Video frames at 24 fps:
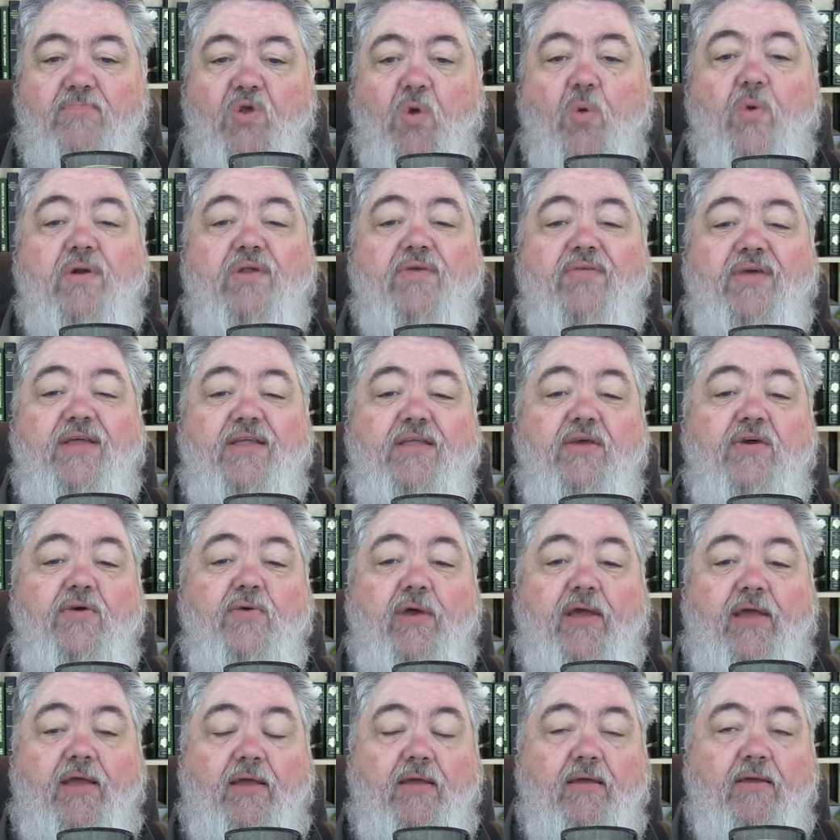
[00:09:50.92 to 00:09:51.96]
What are they
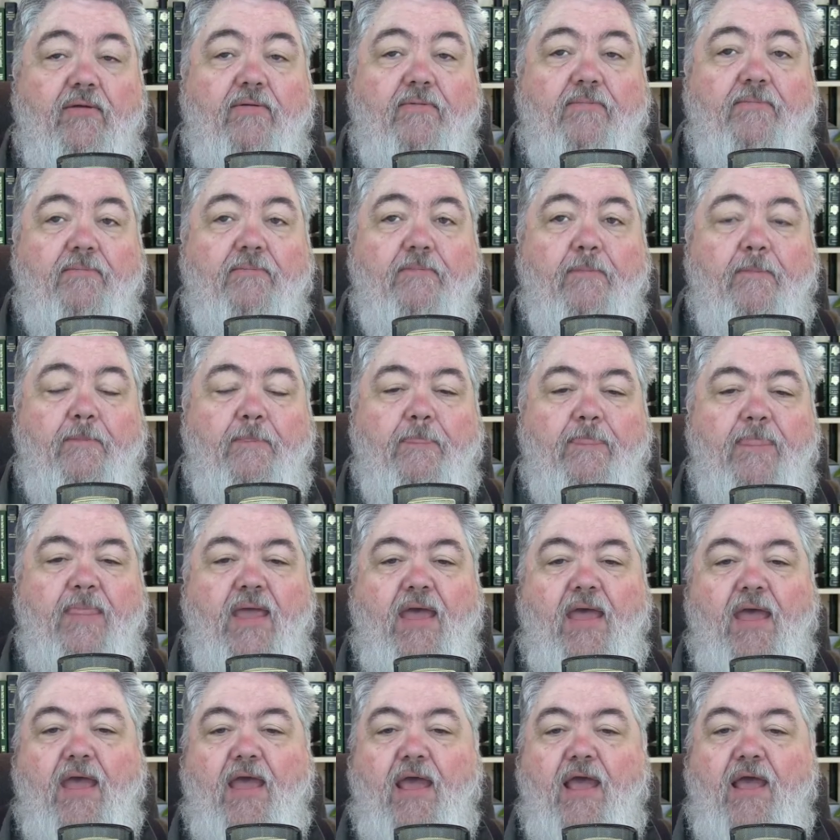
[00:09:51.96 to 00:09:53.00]
doing?
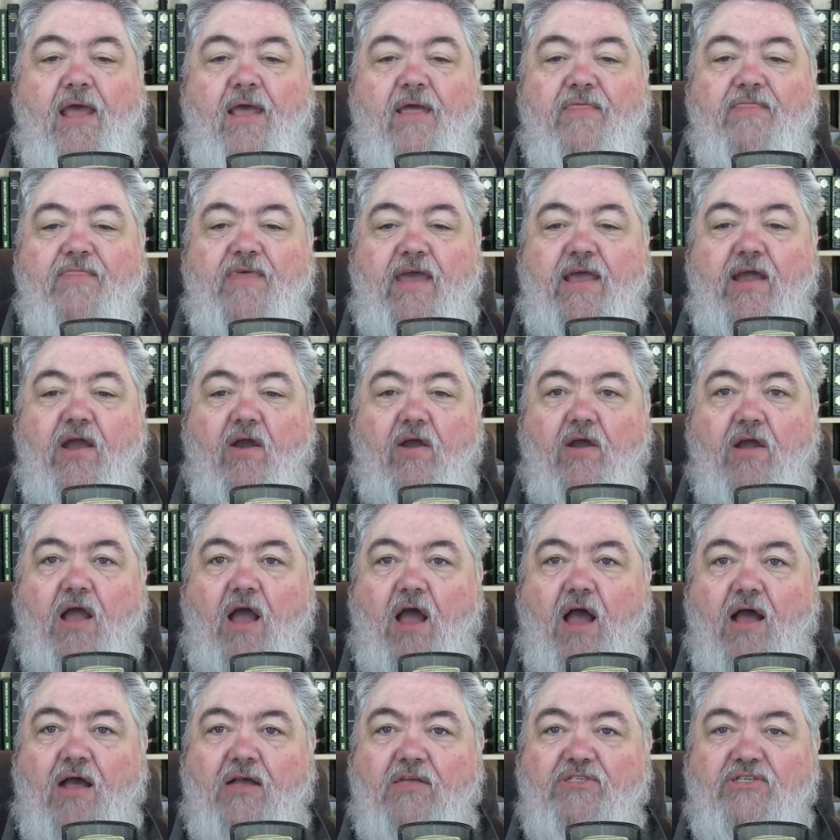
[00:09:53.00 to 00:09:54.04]
They are
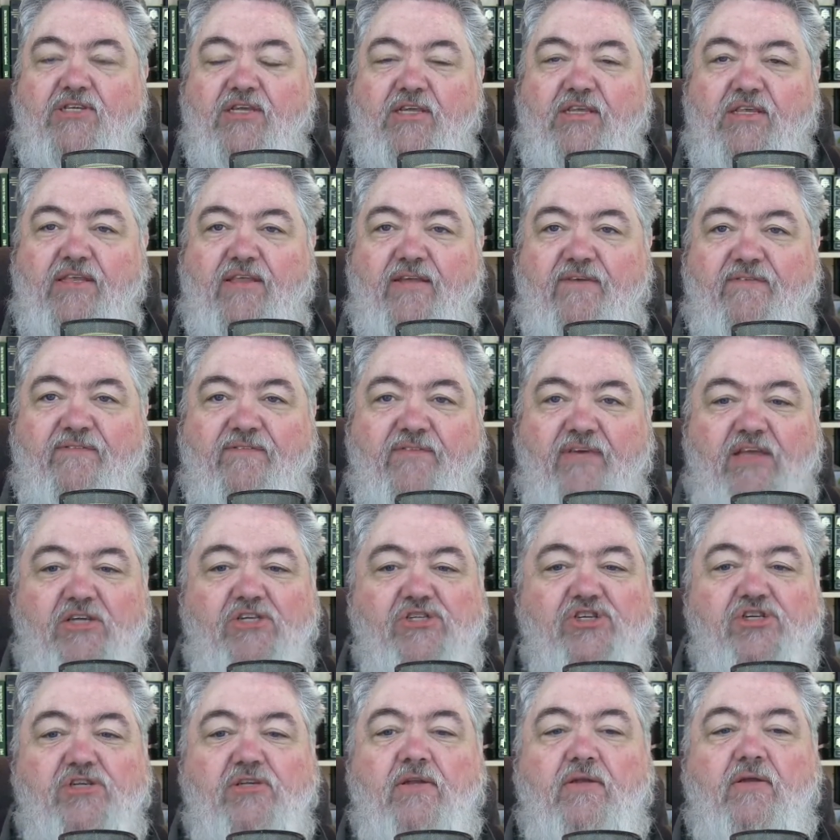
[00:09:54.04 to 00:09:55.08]
causing
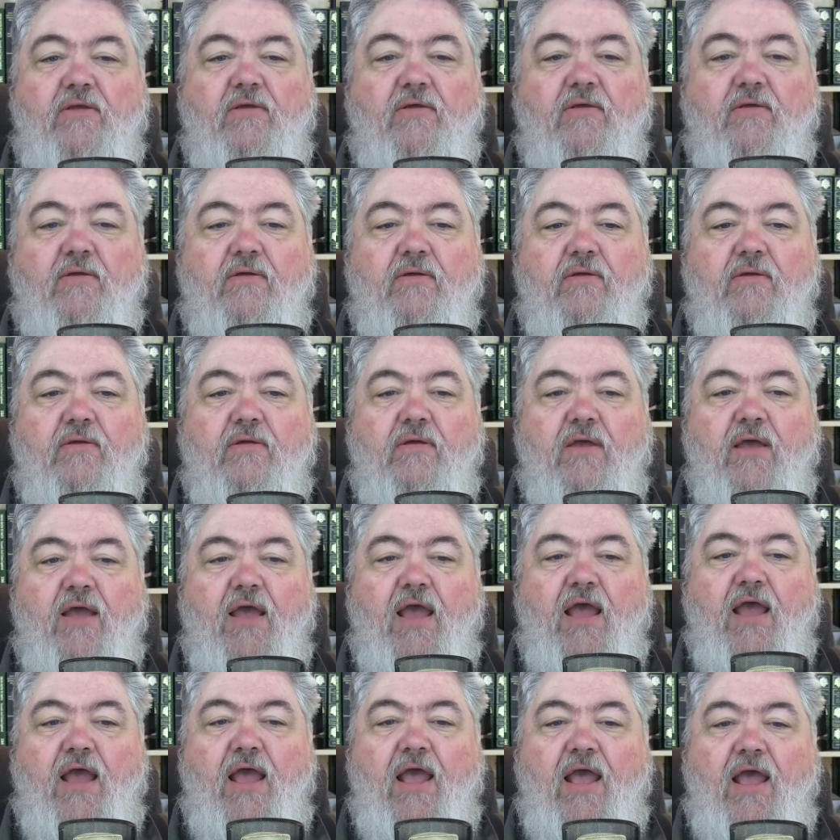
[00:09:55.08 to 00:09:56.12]
division,
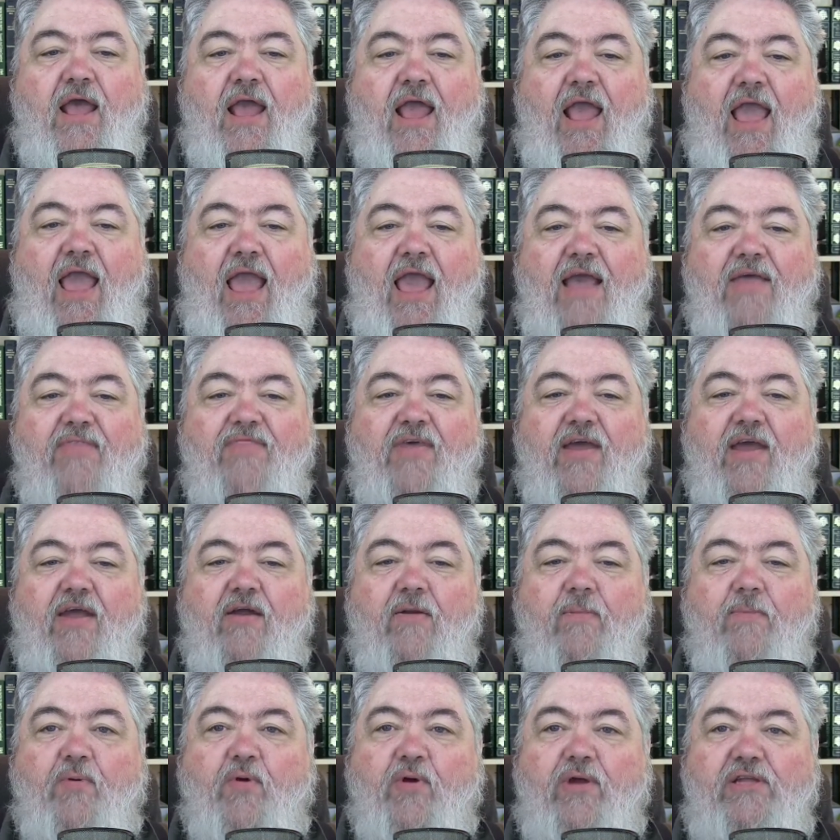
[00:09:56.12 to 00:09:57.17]
and they
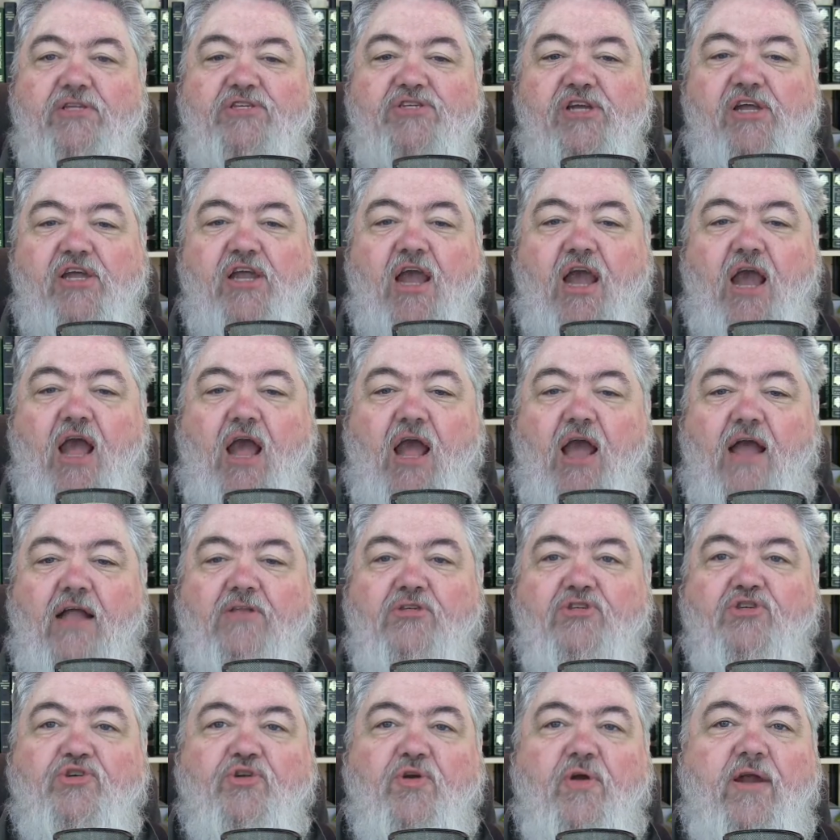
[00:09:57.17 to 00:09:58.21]
are preaching
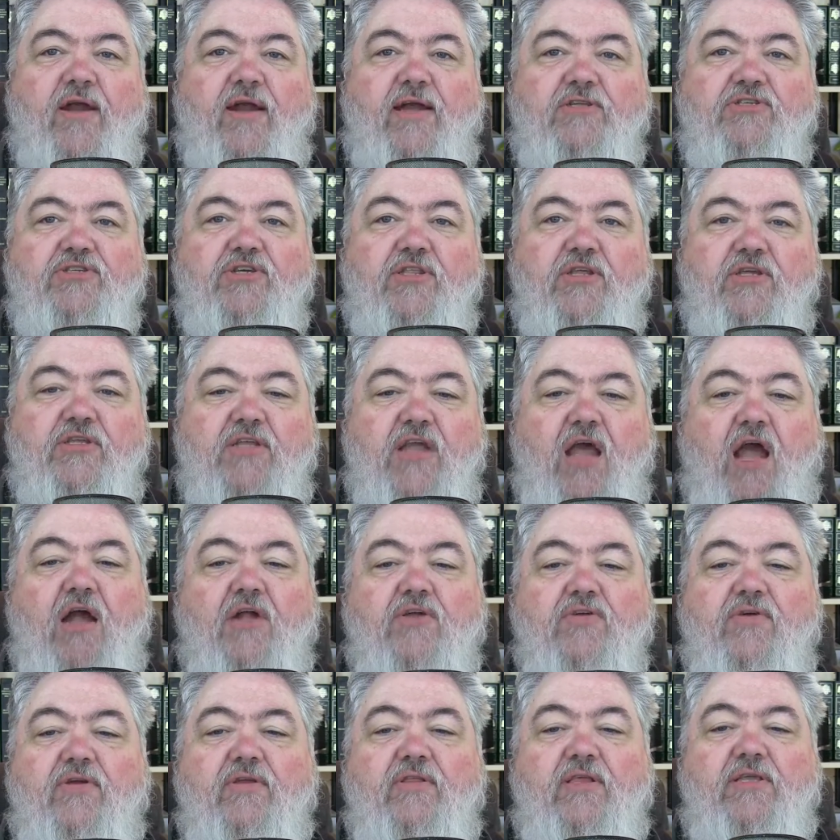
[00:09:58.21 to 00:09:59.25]
contrary to the
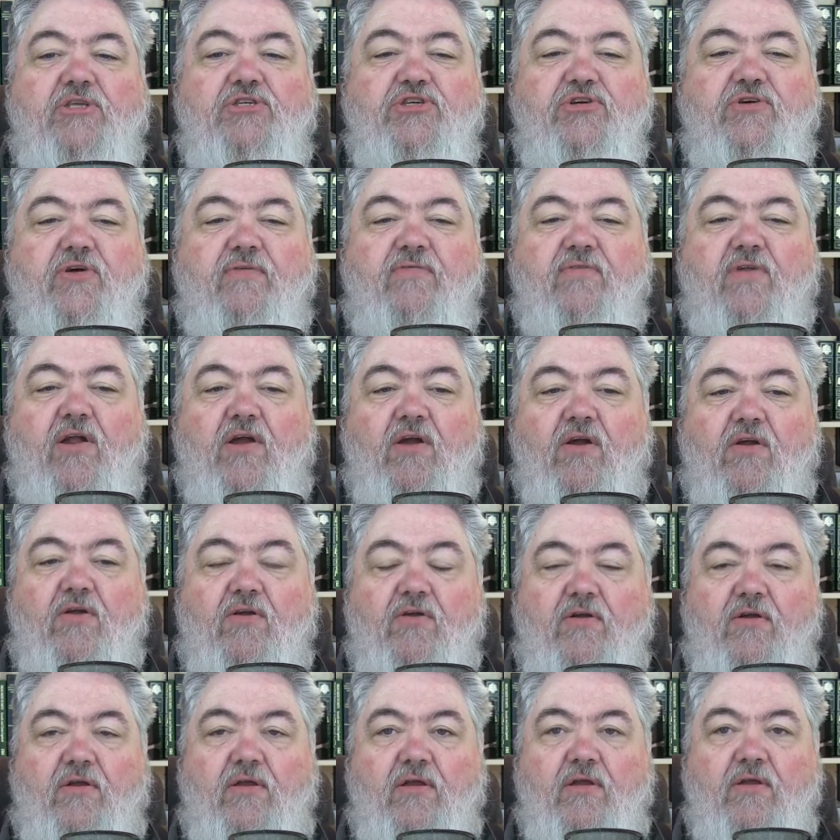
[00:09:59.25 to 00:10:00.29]
doctrine that you have
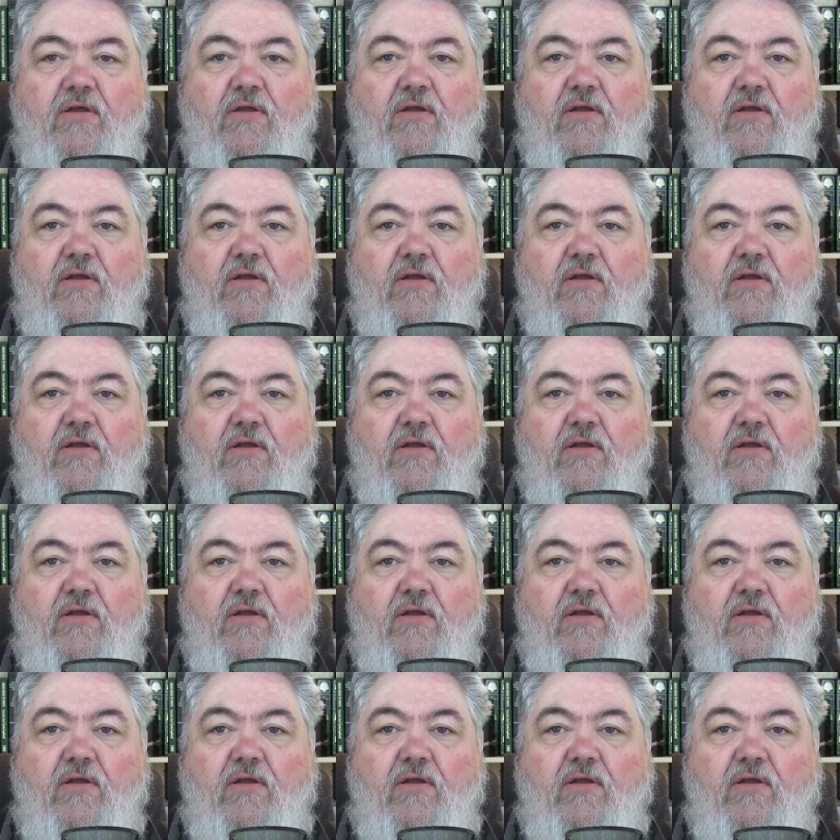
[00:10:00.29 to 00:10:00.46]
learned.